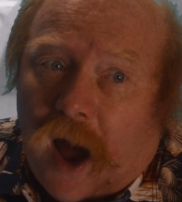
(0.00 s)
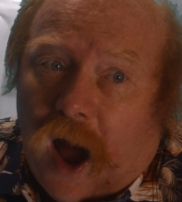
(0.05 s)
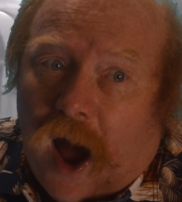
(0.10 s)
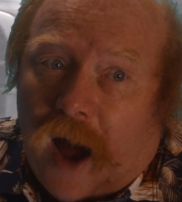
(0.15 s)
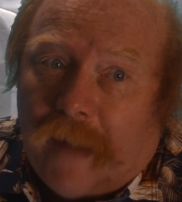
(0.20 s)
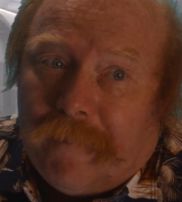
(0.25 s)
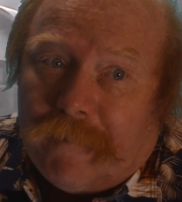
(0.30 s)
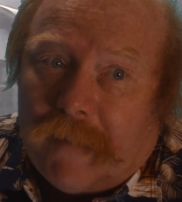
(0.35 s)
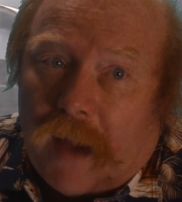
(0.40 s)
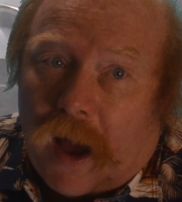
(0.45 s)

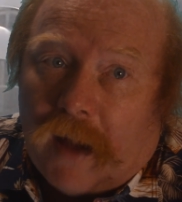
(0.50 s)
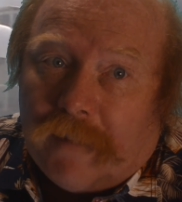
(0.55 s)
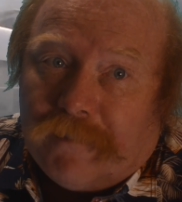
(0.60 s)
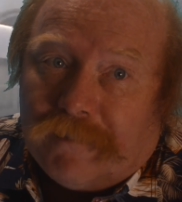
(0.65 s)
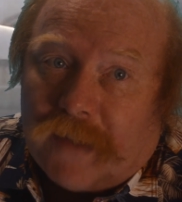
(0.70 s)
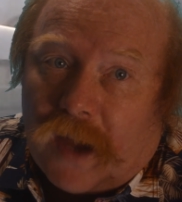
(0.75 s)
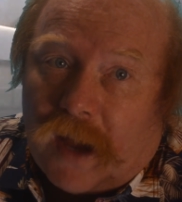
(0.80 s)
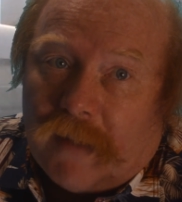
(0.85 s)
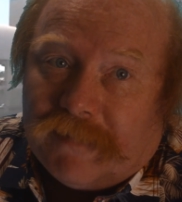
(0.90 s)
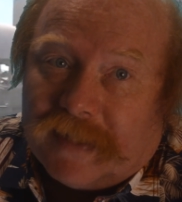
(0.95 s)
I'm,
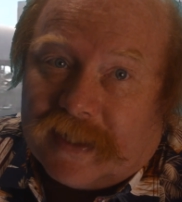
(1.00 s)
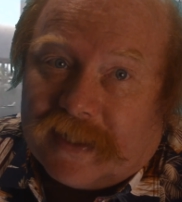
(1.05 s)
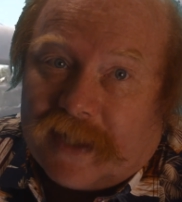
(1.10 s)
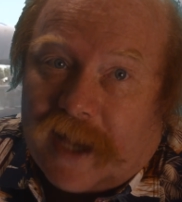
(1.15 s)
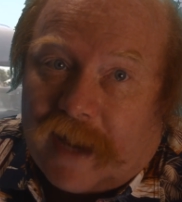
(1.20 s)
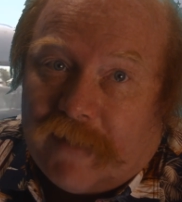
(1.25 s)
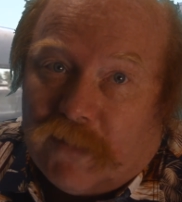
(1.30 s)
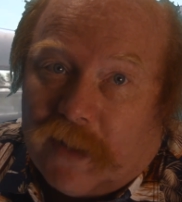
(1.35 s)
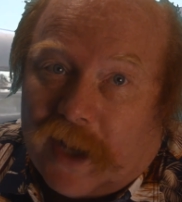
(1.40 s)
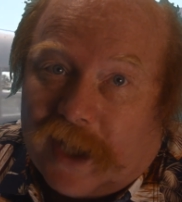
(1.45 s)
I'm, I'm the
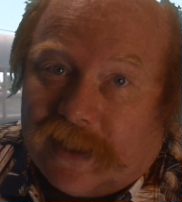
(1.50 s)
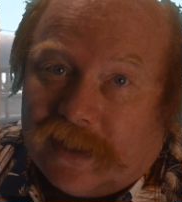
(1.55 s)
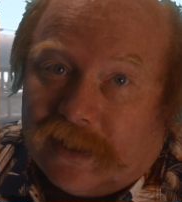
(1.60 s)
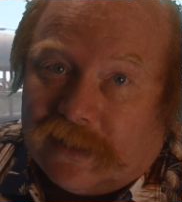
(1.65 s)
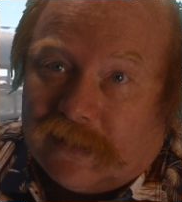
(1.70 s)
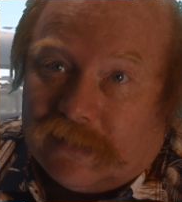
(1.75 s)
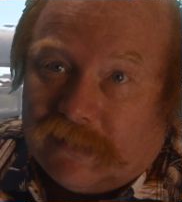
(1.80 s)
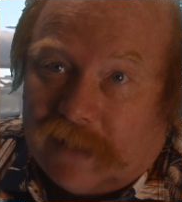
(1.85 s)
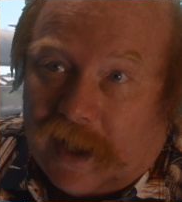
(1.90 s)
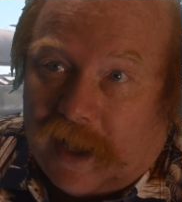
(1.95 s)
same weight
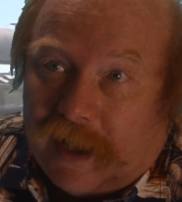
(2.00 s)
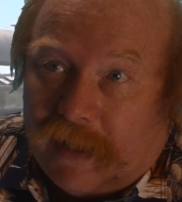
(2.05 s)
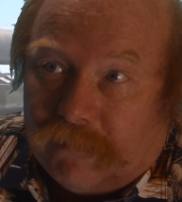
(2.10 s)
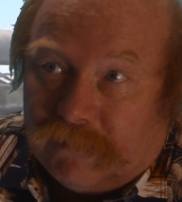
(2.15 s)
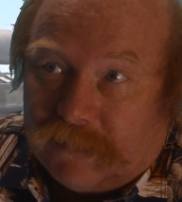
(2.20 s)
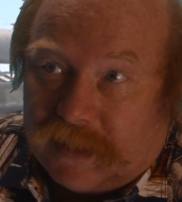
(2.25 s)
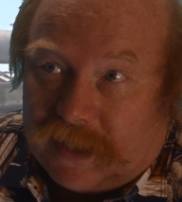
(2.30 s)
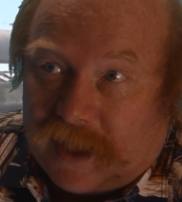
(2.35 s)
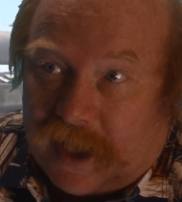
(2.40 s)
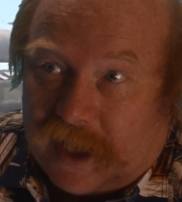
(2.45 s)
as
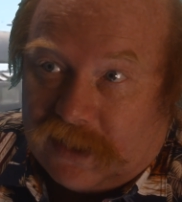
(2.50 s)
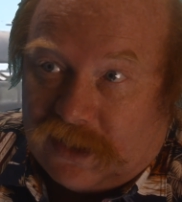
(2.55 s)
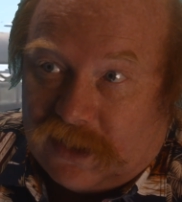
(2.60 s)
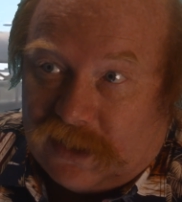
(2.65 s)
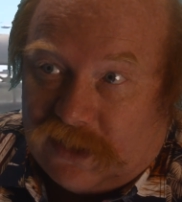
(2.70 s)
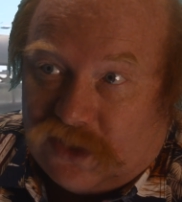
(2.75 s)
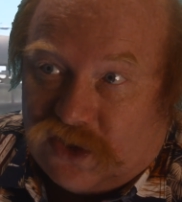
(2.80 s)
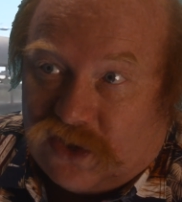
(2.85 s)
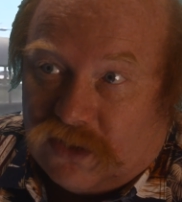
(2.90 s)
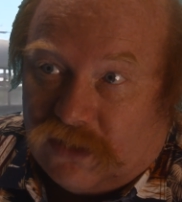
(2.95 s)
um,
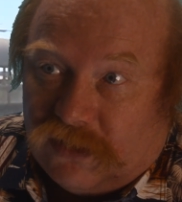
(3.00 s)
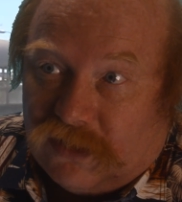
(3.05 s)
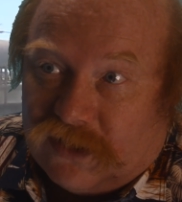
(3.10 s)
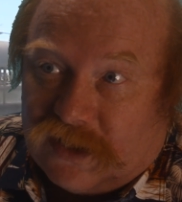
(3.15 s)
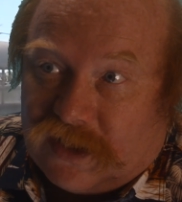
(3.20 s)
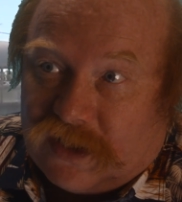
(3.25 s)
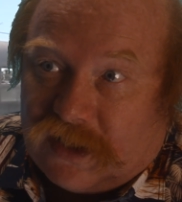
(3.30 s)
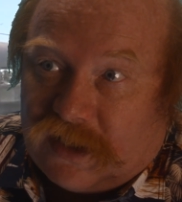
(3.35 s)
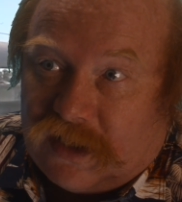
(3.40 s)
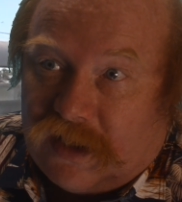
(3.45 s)
Sergeant
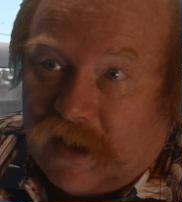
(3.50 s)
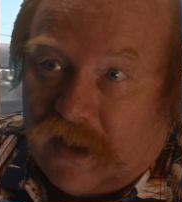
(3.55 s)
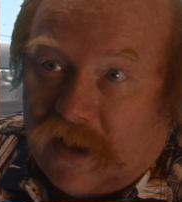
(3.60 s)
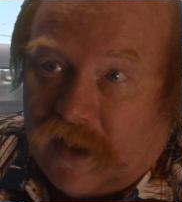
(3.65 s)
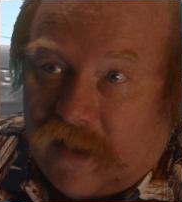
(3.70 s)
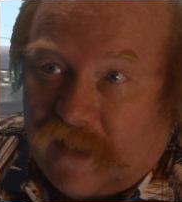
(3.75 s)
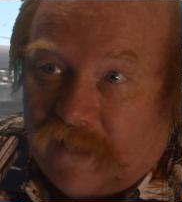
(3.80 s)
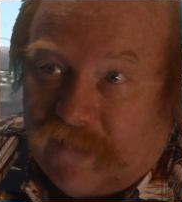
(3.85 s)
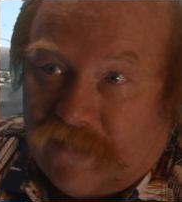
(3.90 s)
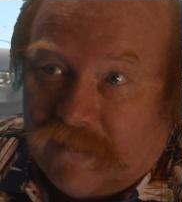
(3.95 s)
Schultz
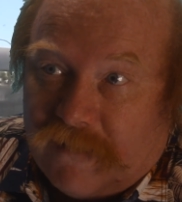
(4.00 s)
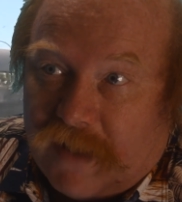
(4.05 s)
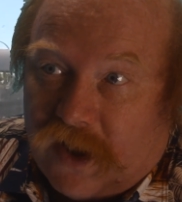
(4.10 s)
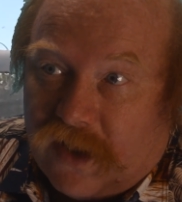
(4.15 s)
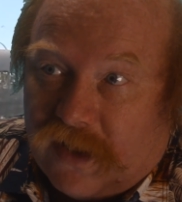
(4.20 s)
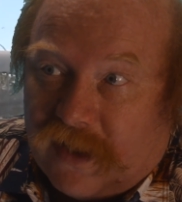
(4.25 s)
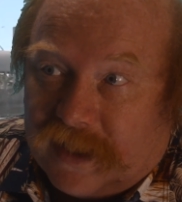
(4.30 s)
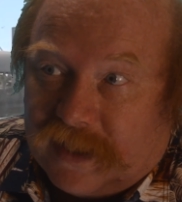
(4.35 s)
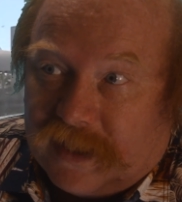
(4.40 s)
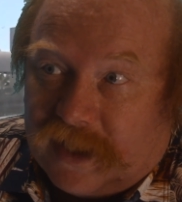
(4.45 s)
from
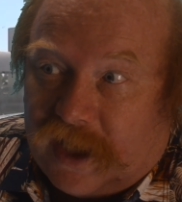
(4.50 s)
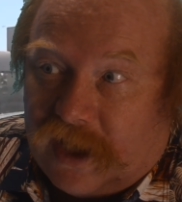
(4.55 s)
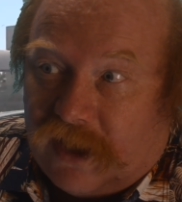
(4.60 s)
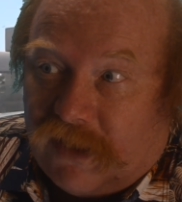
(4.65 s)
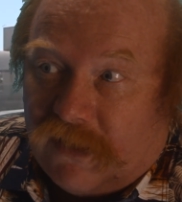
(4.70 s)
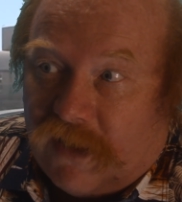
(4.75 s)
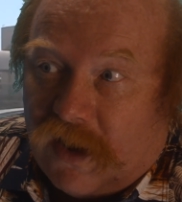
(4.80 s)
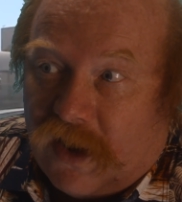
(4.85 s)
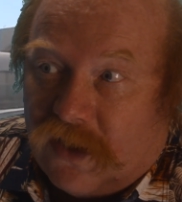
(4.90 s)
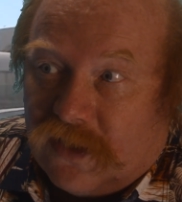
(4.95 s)
Hogan's
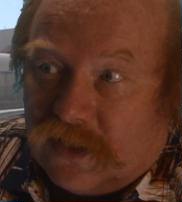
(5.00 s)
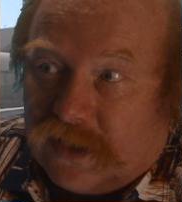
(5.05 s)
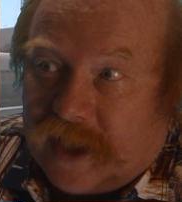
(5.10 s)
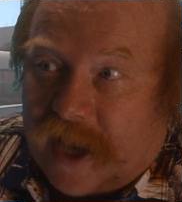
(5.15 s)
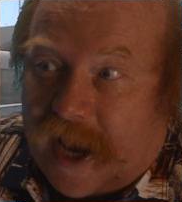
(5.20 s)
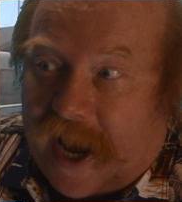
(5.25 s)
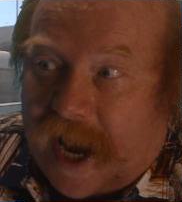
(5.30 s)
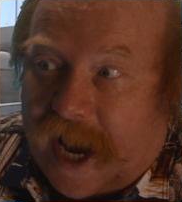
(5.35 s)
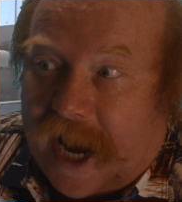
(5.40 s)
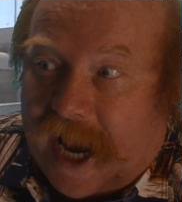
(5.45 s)
Heroes,
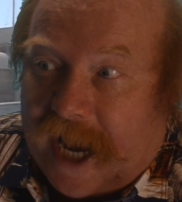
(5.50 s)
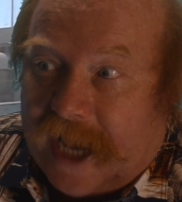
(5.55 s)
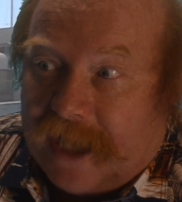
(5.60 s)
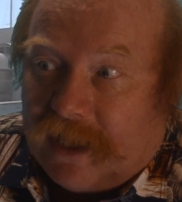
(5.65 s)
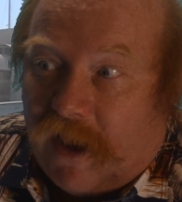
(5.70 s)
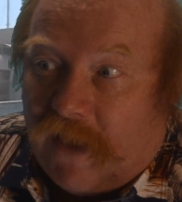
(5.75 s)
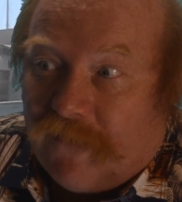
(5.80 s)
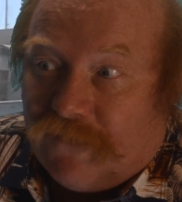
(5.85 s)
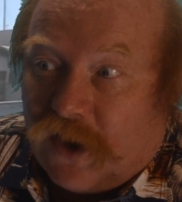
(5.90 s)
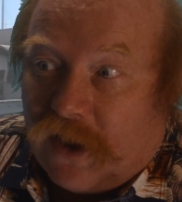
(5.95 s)
and
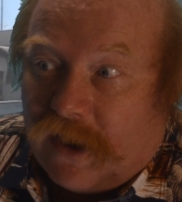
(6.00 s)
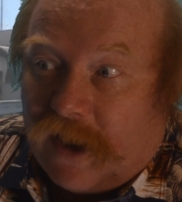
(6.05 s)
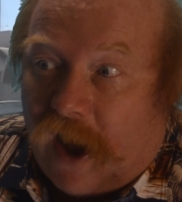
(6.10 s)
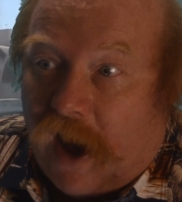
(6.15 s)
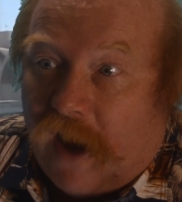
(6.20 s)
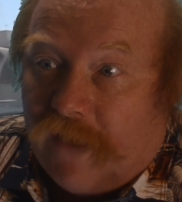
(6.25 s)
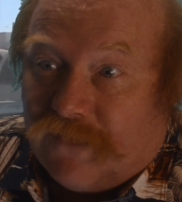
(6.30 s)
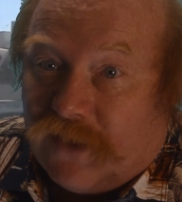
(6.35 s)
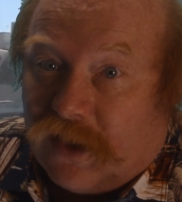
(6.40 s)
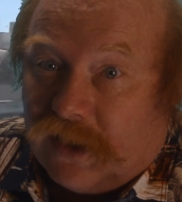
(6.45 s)
I've got
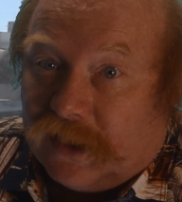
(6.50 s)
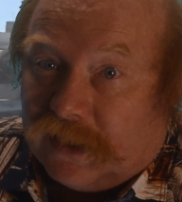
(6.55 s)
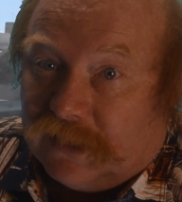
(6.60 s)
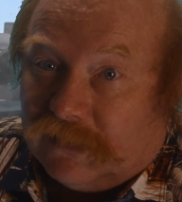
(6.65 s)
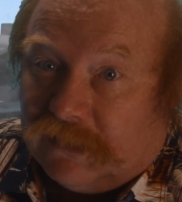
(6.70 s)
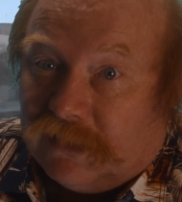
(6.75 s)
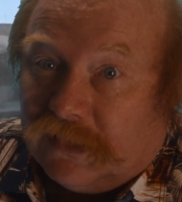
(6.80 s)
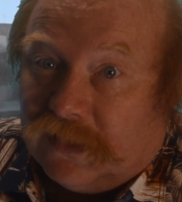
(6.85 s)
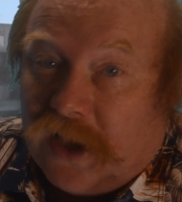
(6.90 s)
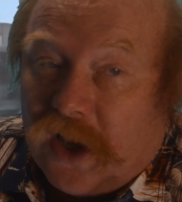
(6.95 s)
to, I've got
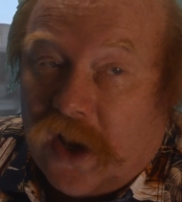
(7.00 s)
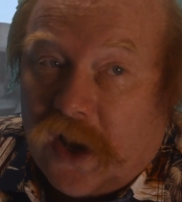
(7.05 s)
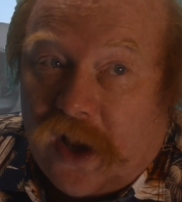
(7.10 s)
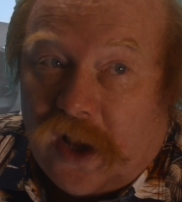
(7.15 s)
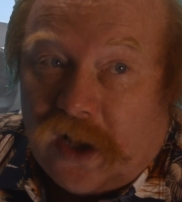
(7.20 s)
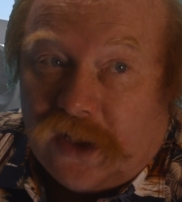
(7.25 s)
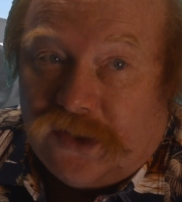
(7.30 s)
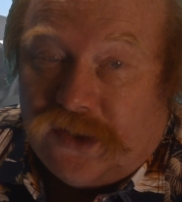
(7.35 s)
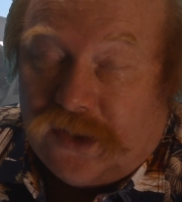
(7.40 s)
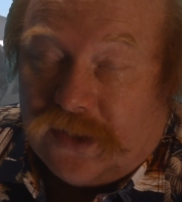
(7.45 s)

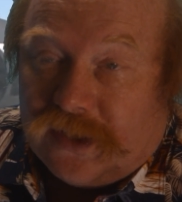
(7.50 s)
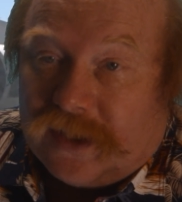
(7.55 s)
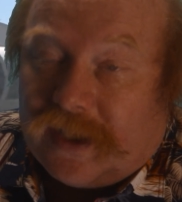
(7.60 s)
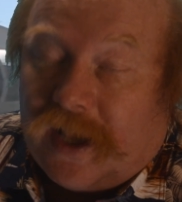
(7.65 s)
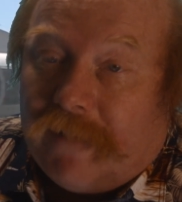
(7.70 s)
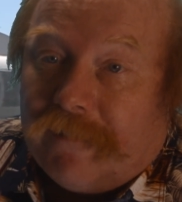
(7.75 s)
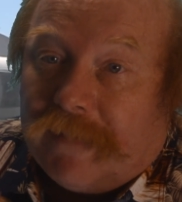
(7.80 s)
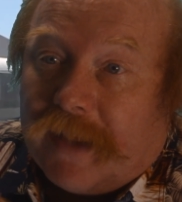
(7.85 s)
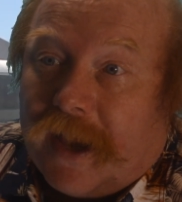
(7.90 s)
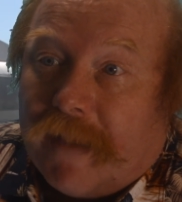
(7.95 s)
to do
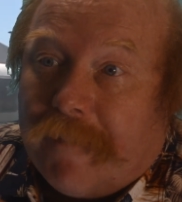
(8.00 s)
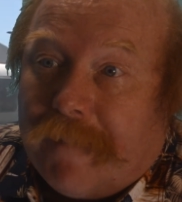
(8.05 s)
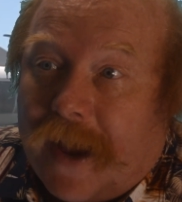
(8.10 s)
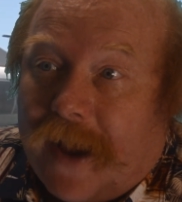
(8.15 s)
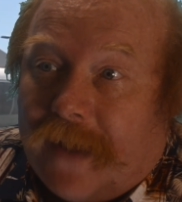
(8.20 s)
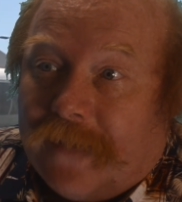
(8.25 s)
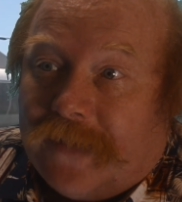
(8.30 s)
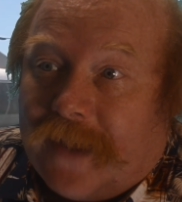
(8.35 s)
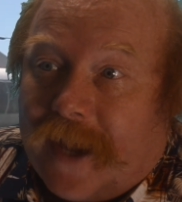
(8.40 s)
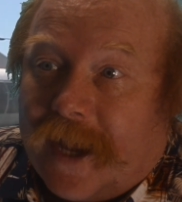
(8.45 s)
something
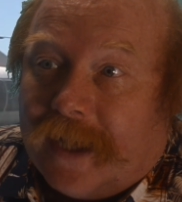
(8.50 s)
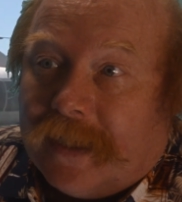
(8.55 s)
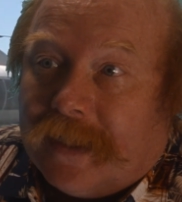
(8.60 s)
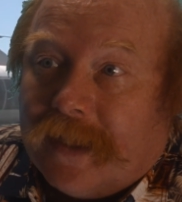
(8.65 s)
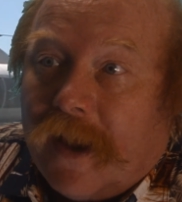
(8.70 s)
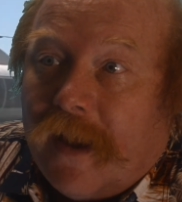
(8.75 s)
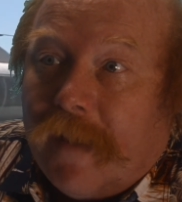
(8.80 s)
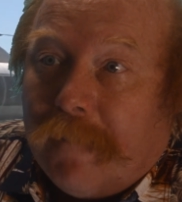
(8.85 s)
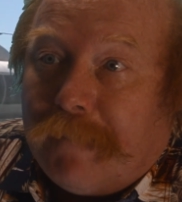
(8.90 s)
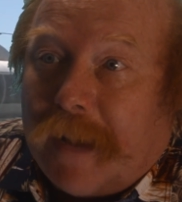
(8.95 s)
about
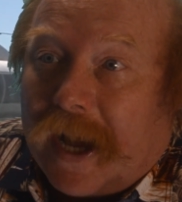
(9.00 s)
that.